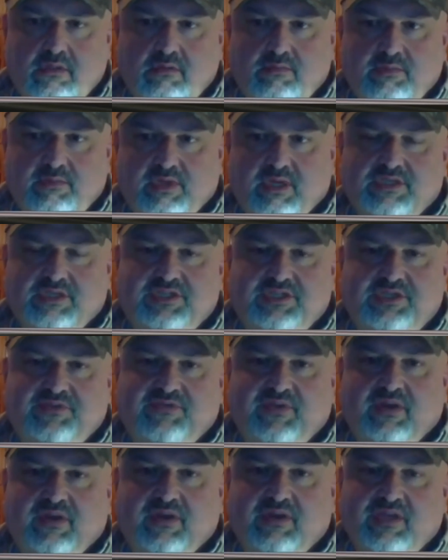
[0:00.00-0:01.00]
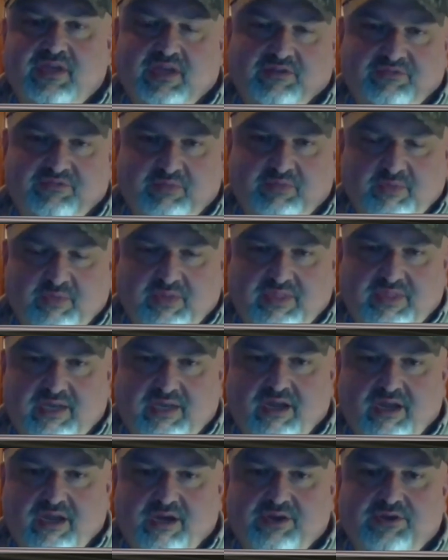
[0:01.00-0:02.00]
Because she felt comfortable with that
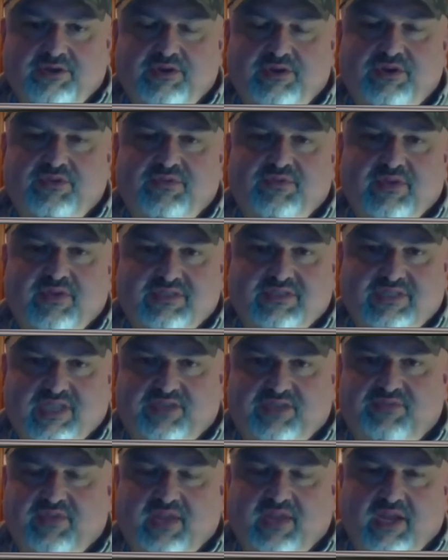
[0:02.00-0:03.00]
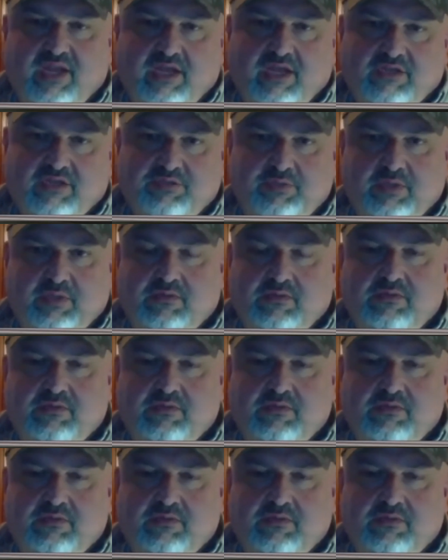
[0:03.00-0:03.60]
doctor and you felt safe in that hospital.